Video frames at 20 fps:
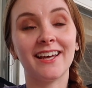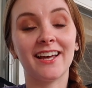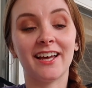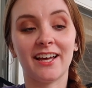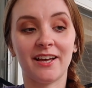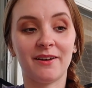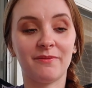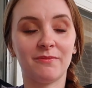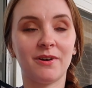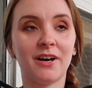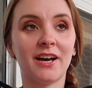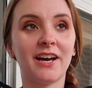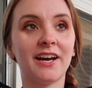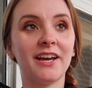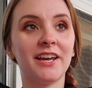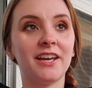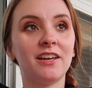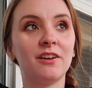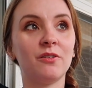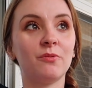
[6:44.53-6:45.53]
Um,
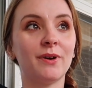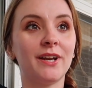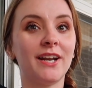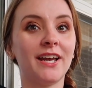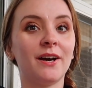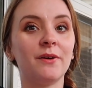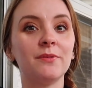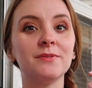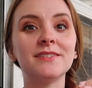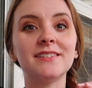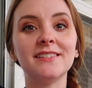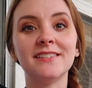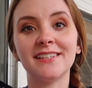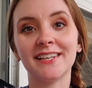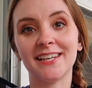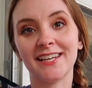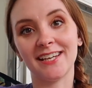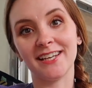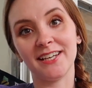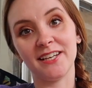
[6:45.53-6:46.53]
I went out
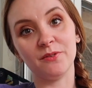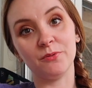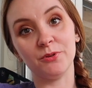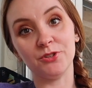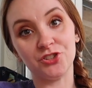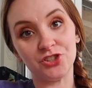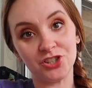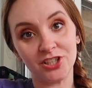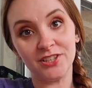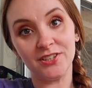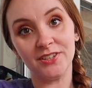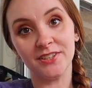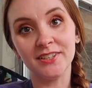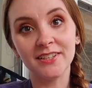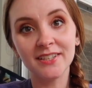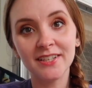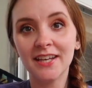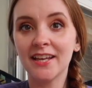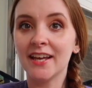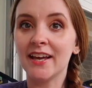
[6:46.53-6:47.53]
today with Jean,
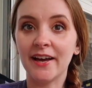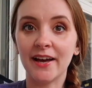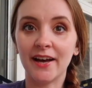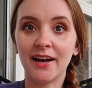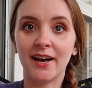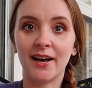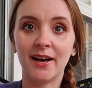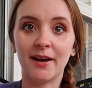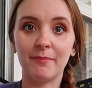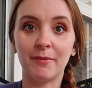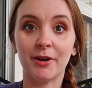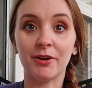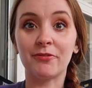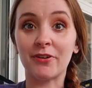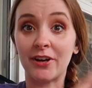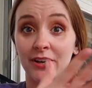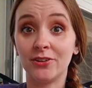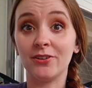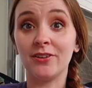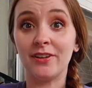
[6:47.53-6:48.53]
uh, my
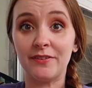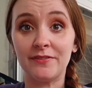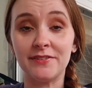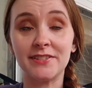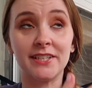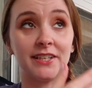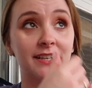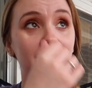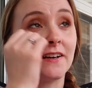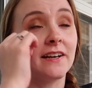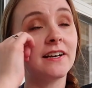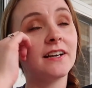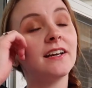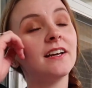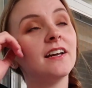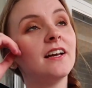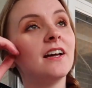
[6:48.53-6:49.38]
friend who lives here,